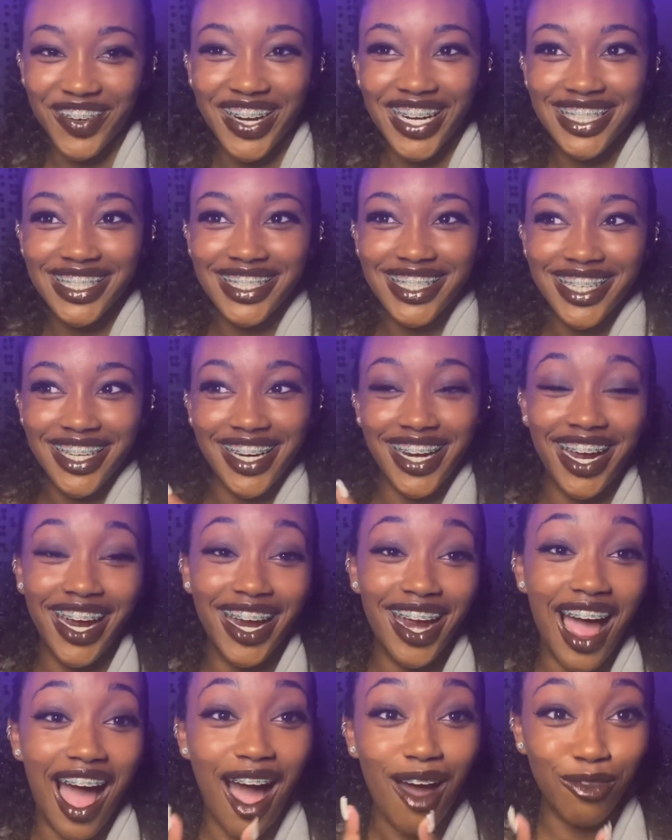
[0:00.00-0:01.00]
and
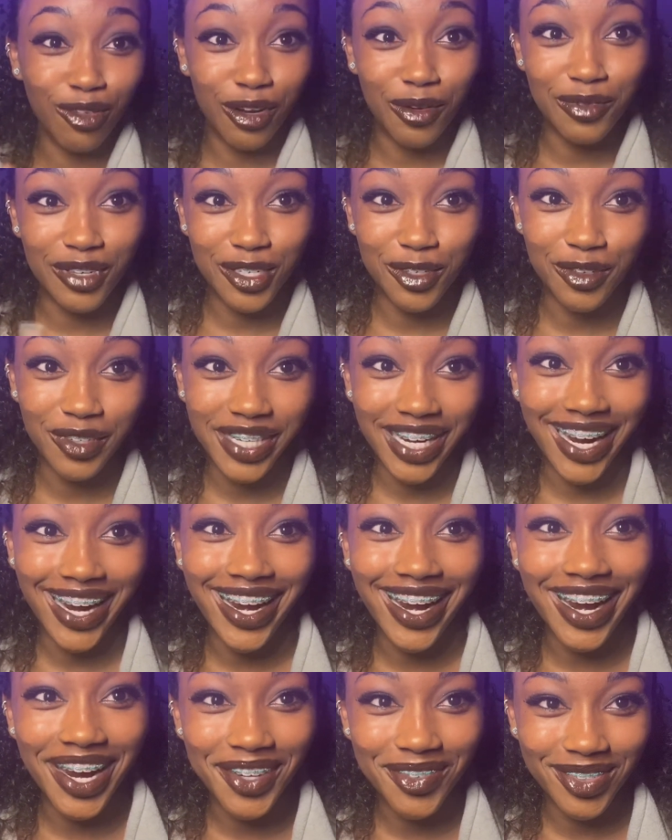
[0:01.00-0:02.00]
today I'm gonna be doing
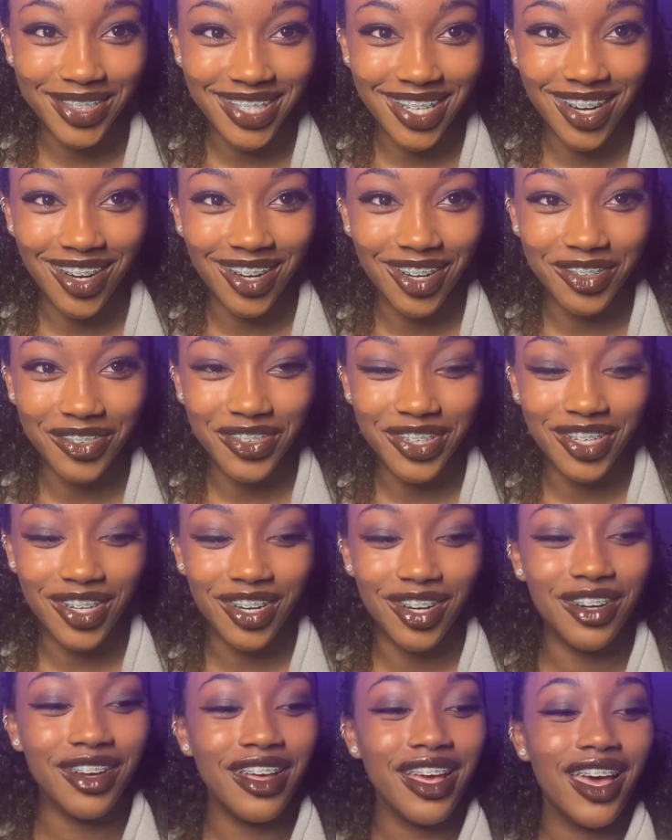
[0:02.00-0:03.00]
a Amazon haul for y'all.